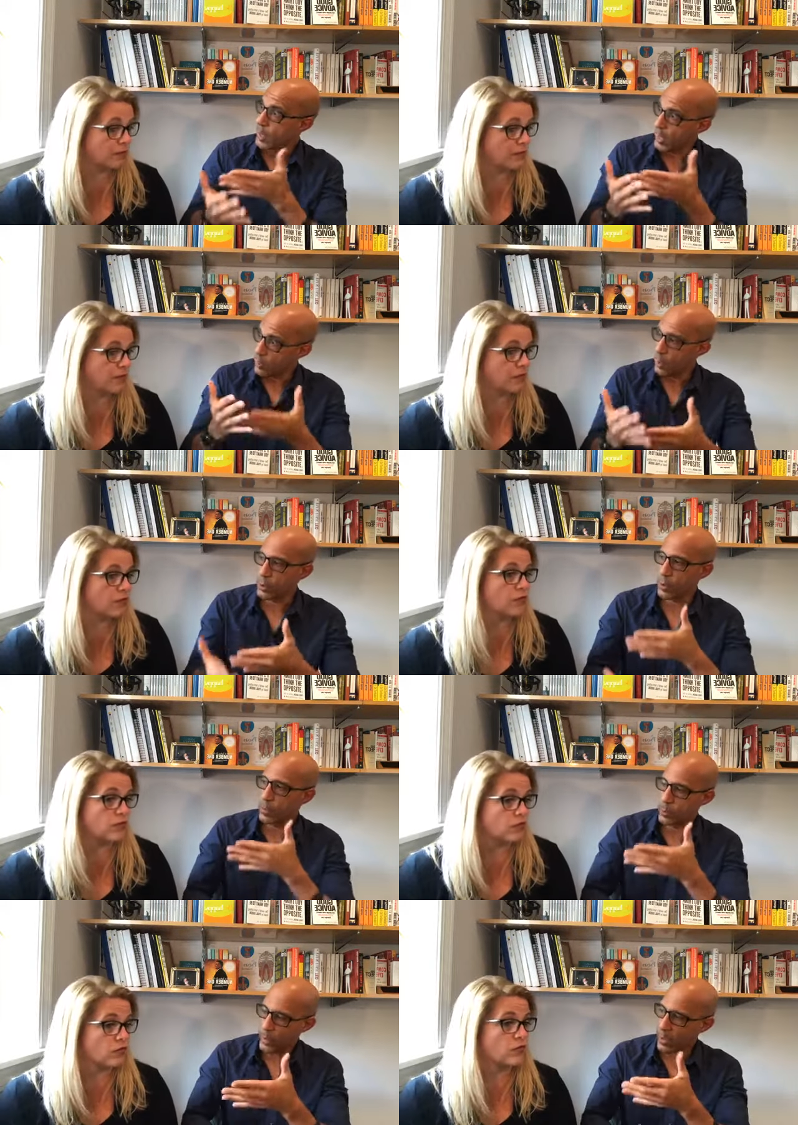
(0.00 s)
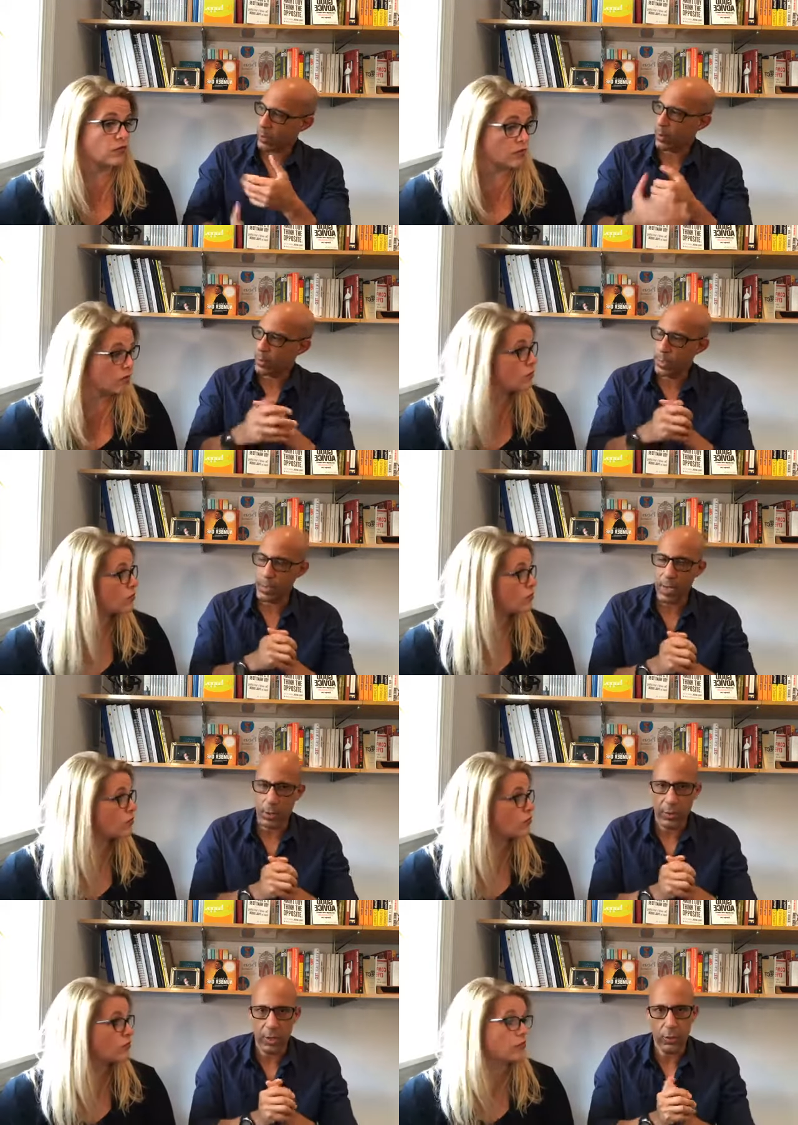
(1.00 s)
Speaker 1: and you also have a background in
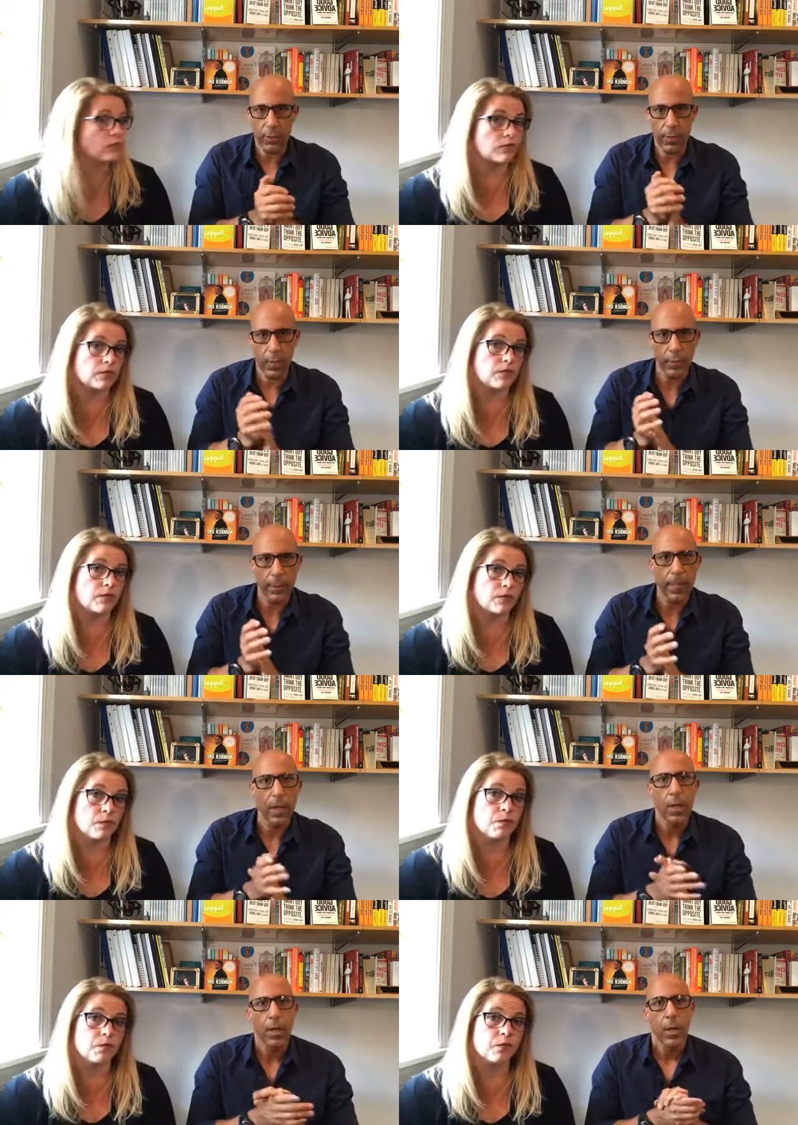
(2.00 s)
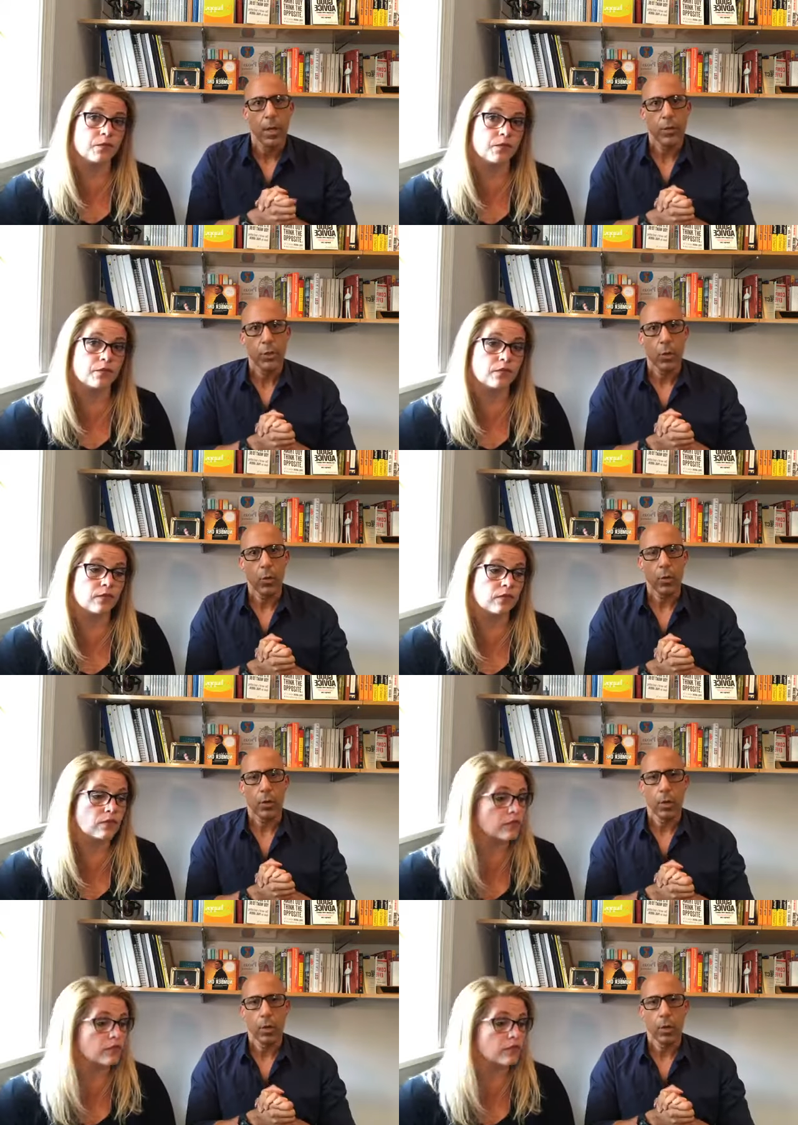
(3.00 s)
occupational therapy. So